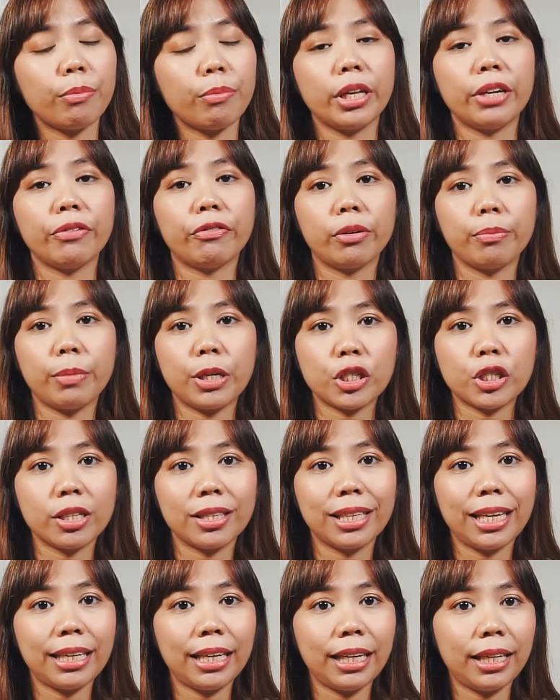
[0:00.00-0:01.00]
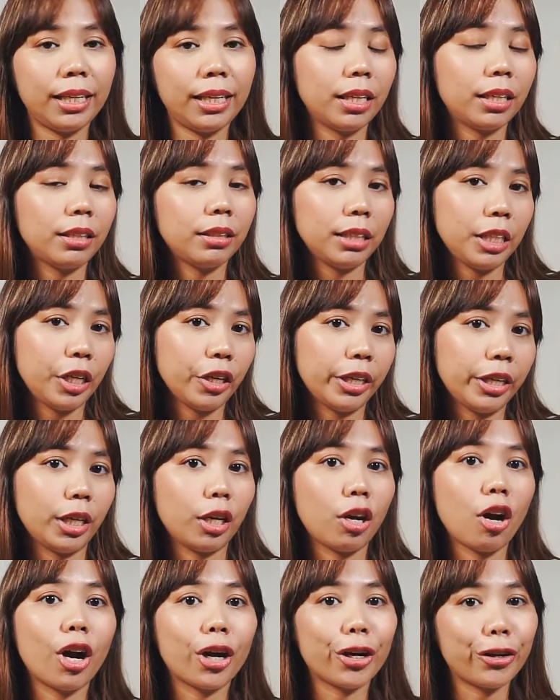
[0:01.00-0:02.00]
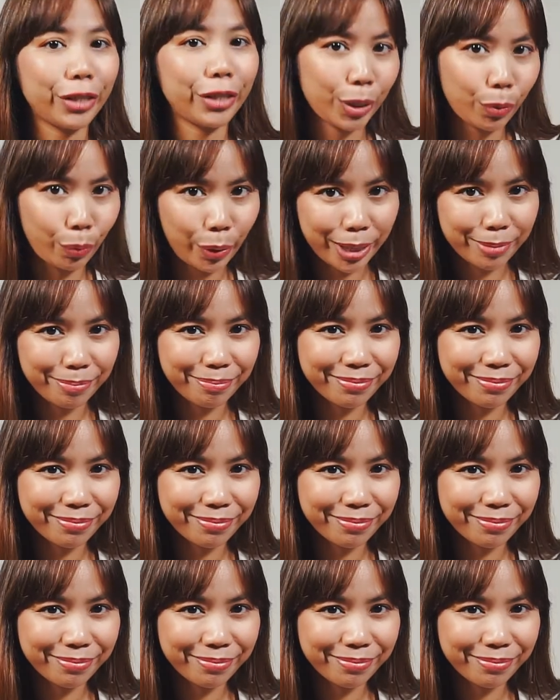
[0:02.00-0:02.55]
the information they need in a clear and a concrete way.